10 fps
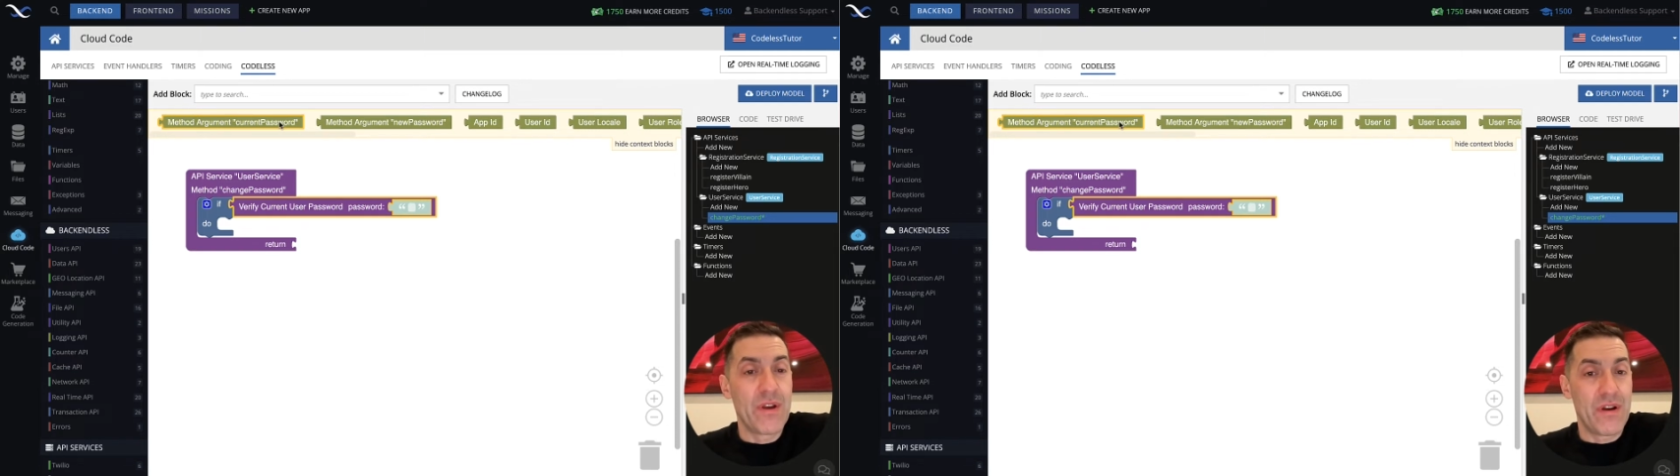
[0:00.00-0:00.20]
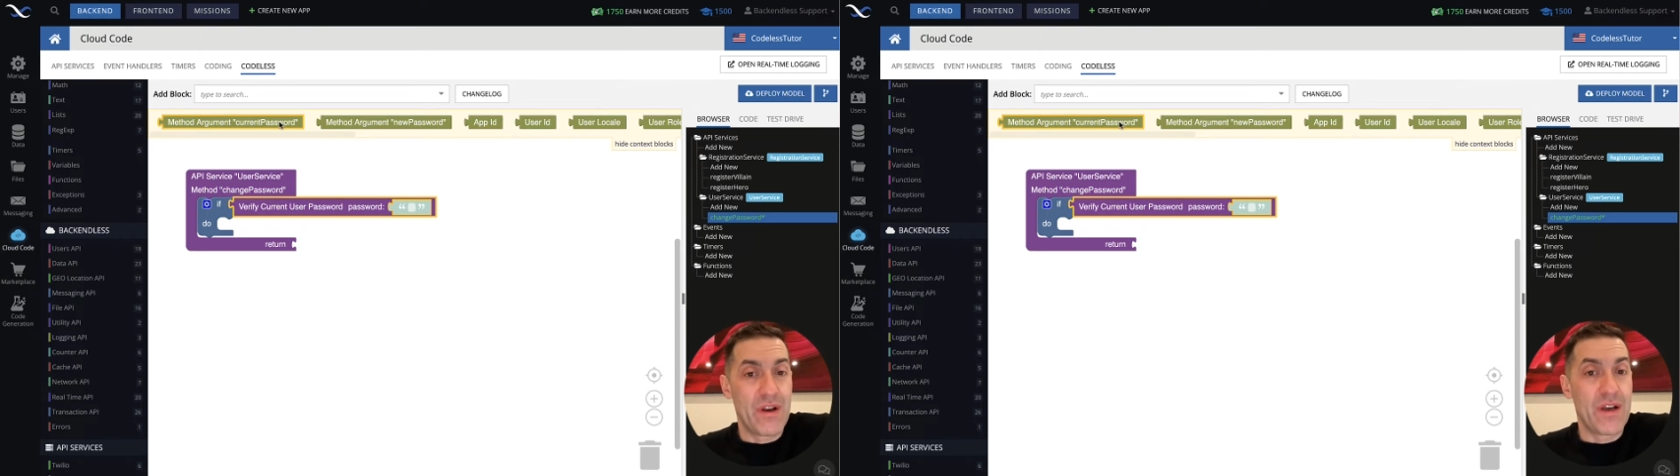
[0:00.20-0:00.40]

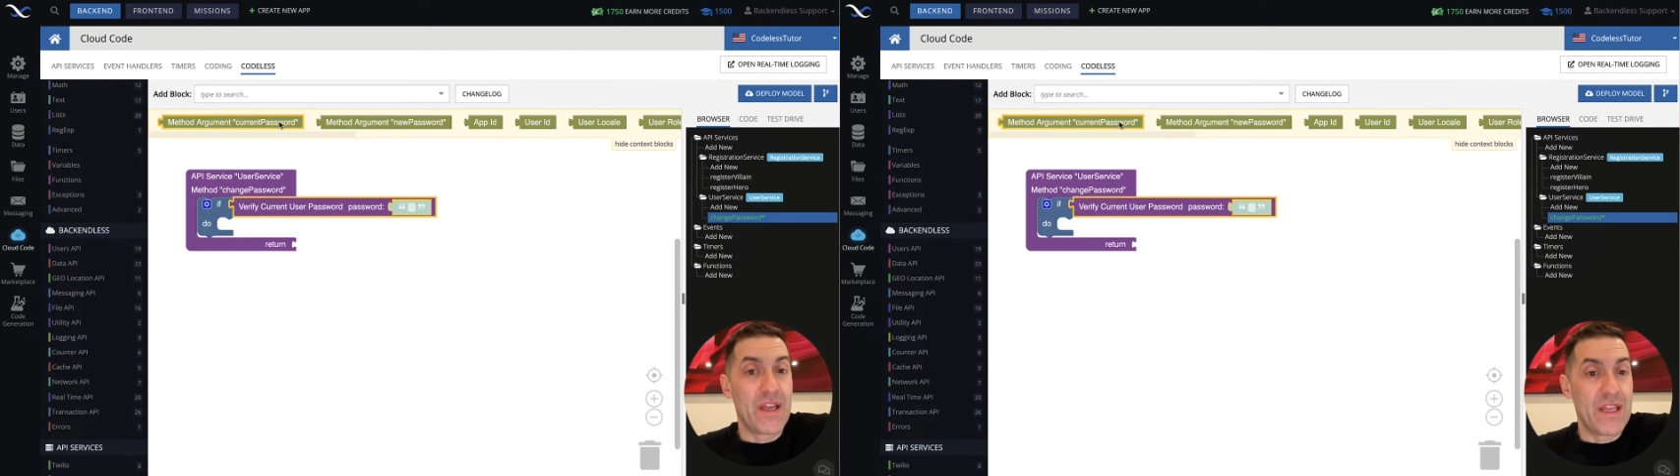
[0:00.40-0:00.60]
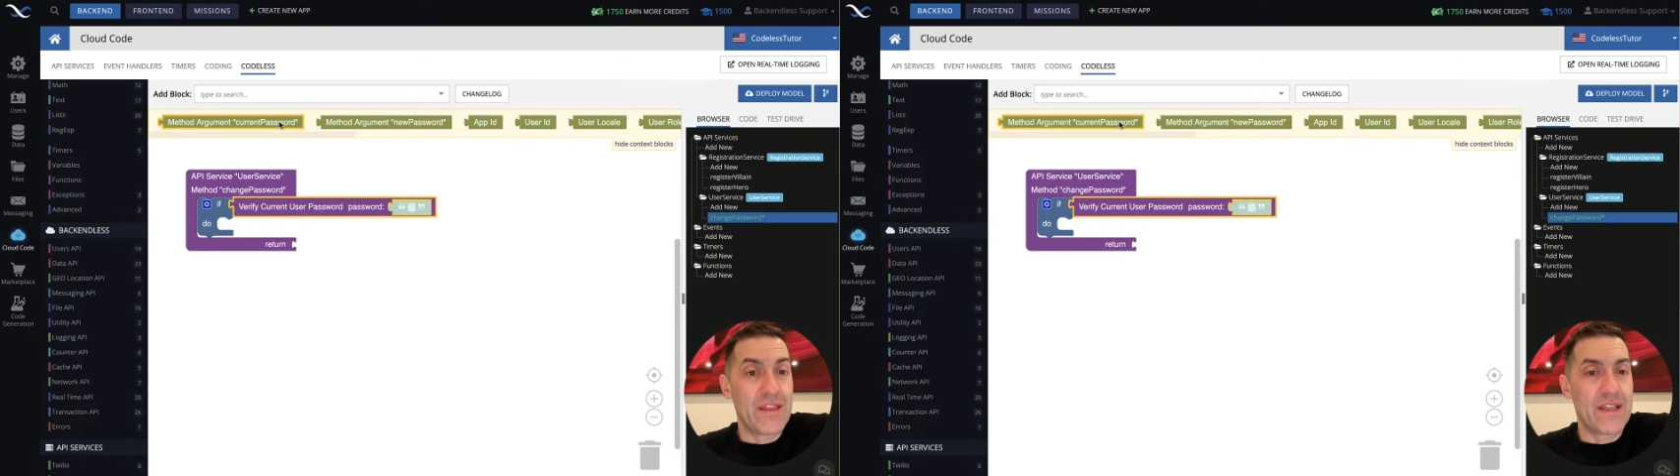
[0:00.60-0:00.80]
uh,
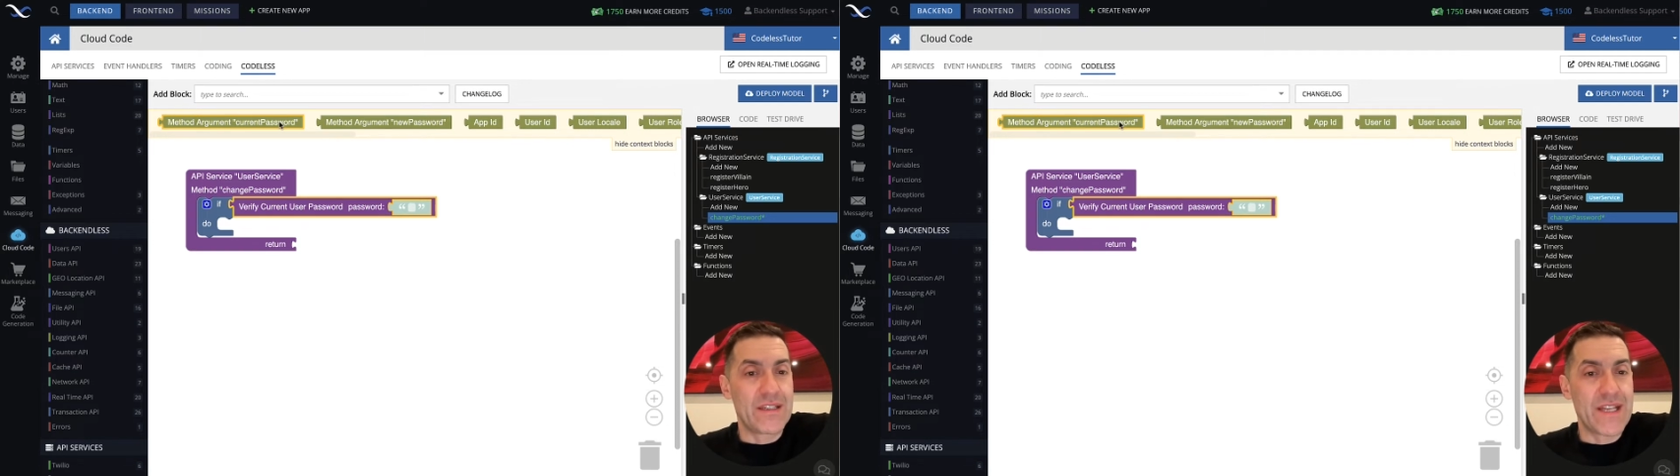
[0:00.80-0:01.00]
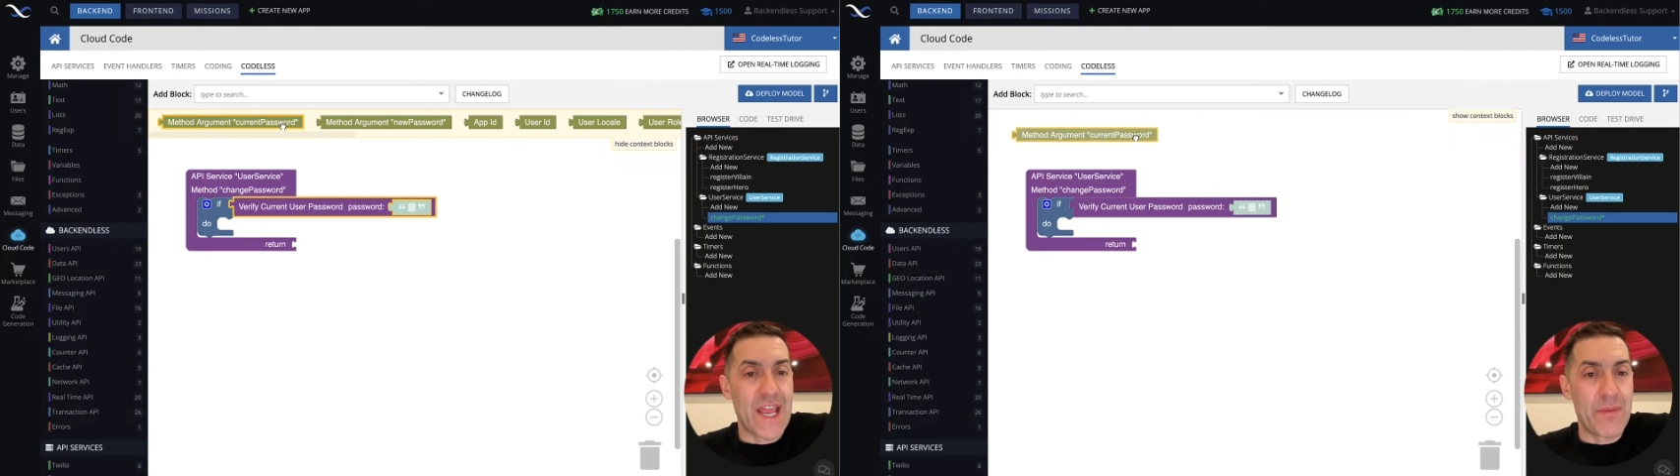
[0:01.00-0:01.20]
in
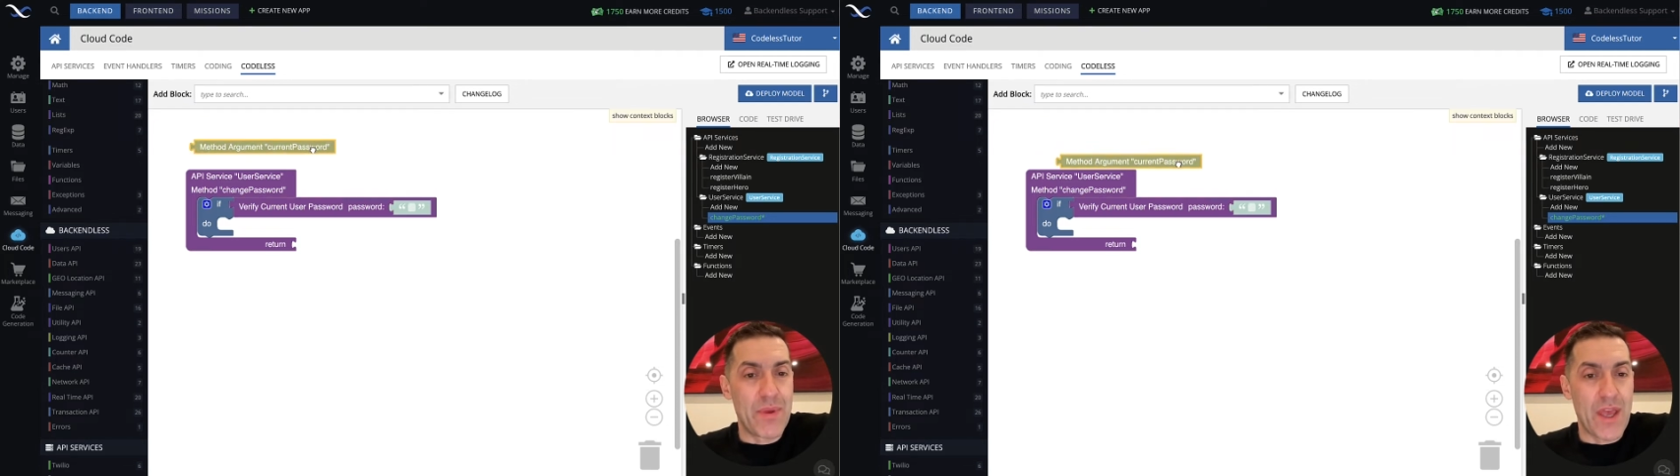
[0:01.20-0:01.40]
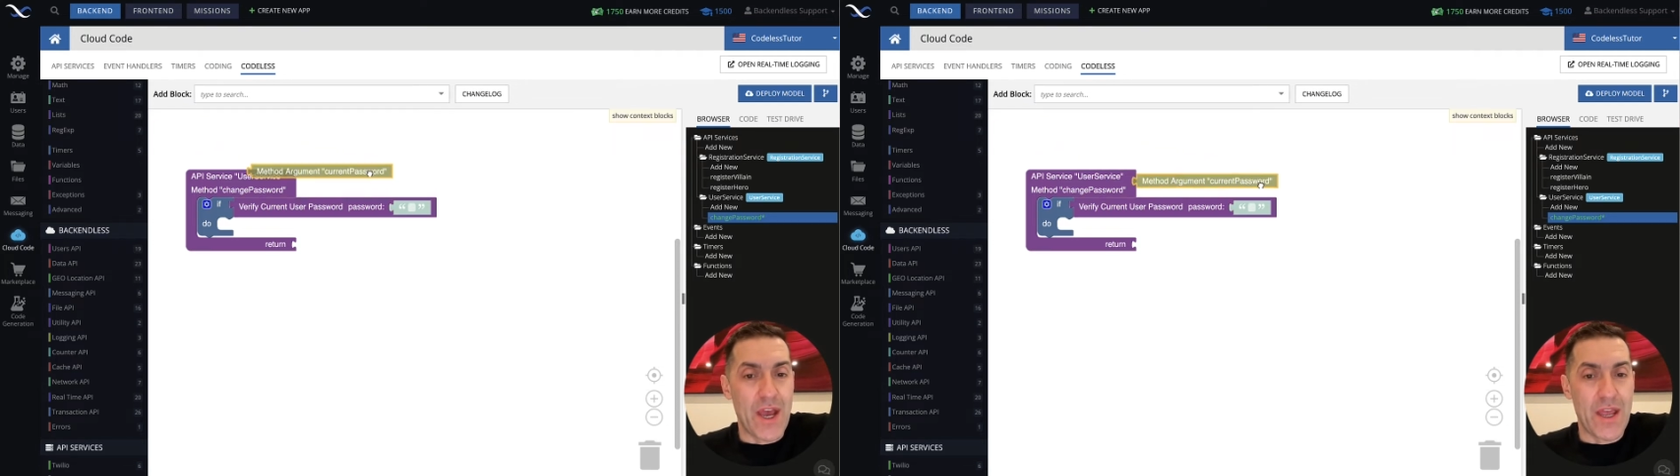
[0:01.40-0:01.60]
this
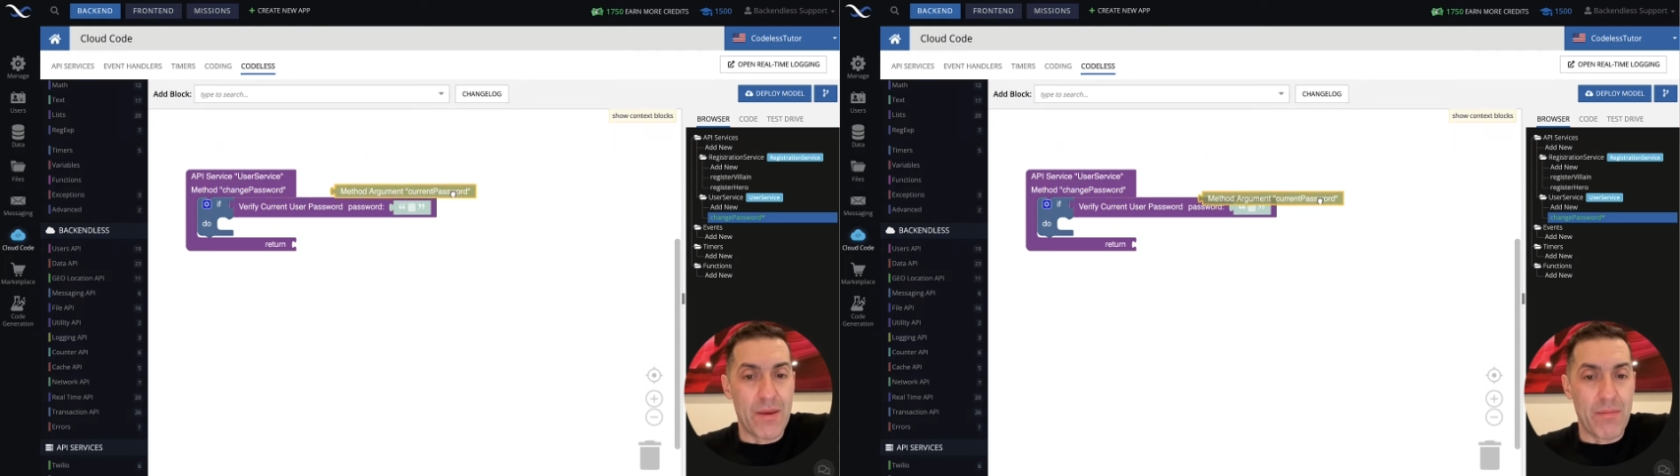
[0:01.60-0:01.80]
API